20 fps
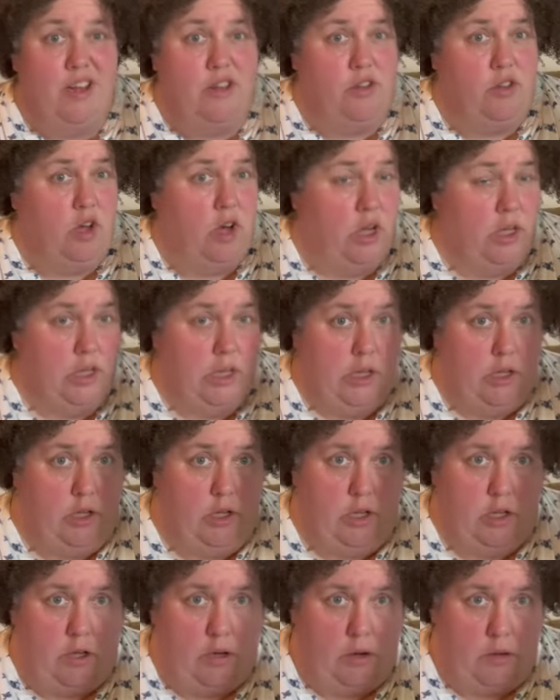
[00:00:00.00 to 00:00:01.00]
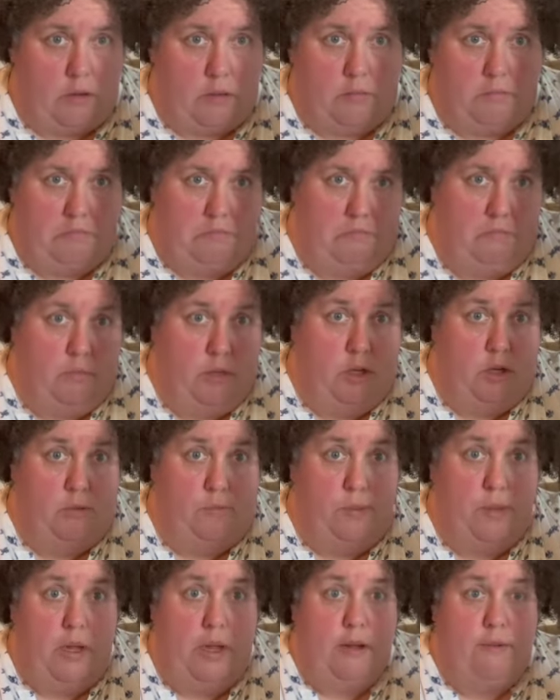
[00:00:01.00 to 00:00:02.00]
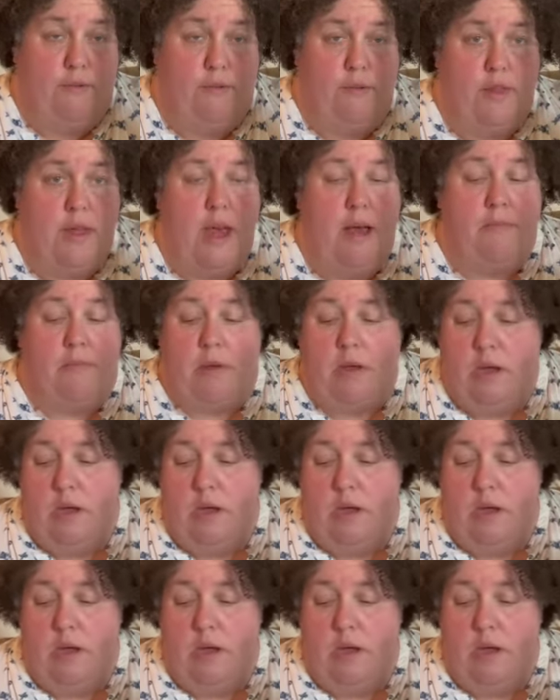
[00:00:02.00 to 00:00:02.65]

Dawn dish detergent, little plug for them.